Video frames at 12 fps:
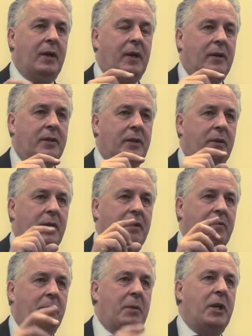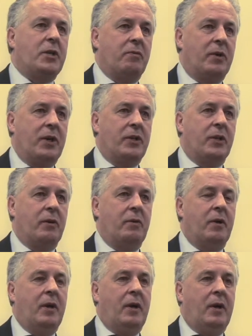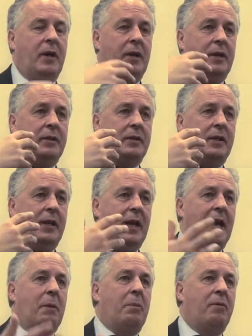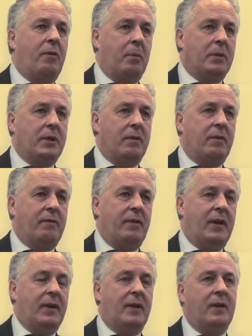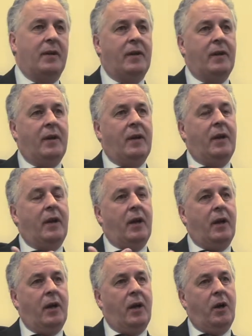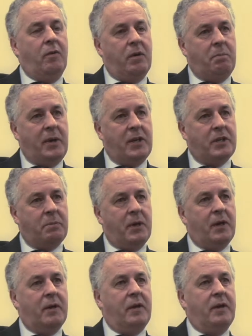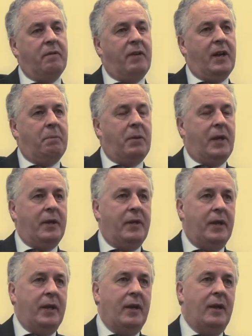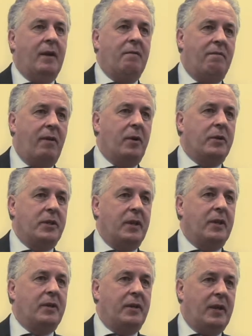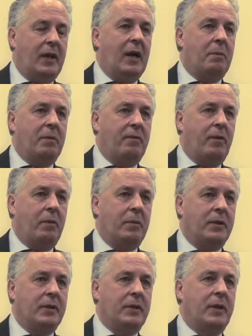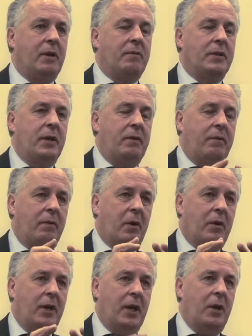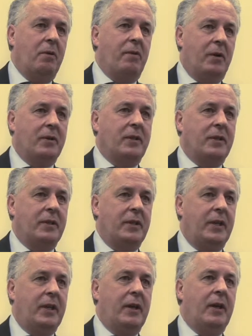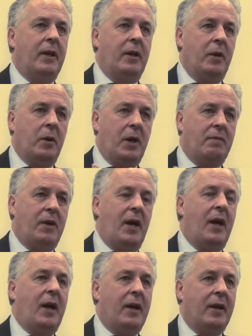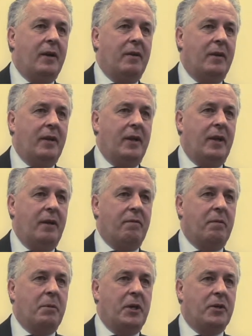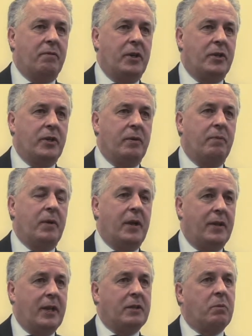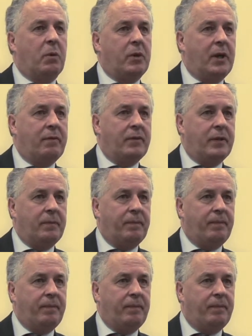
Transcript: And so the information ratio is the outperformance of the fund over a benchmark divided by the volatility of that outperformance. And obviously, if you've got low volatility, you'll have a higher information ratio, and that's what we're after.